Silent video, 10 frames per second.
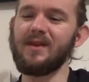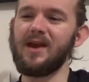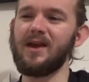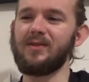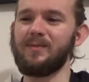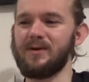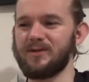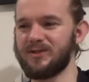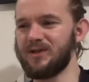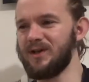uh, the
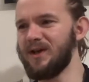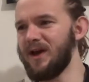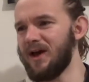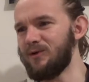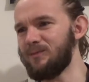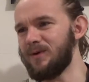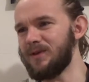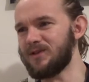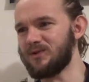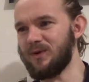beers out, but
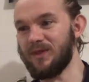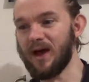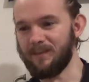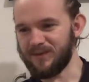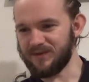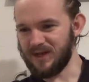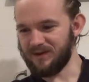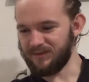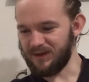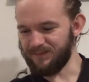this is one that I'm
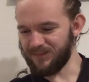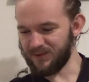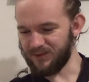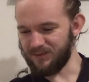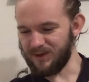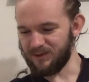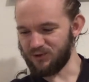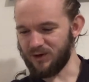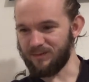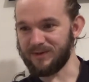definitely going to be
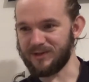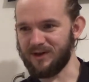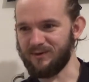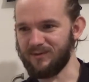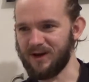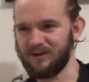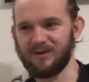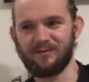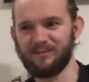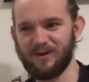enjoying myself. I
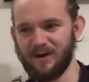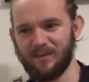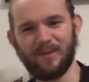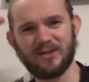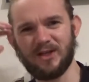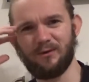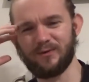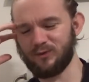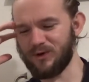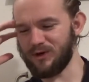love my. I'm a bit
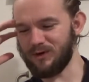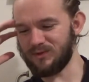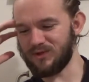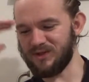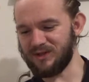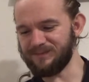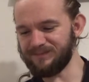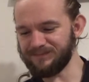selfish when it comes to the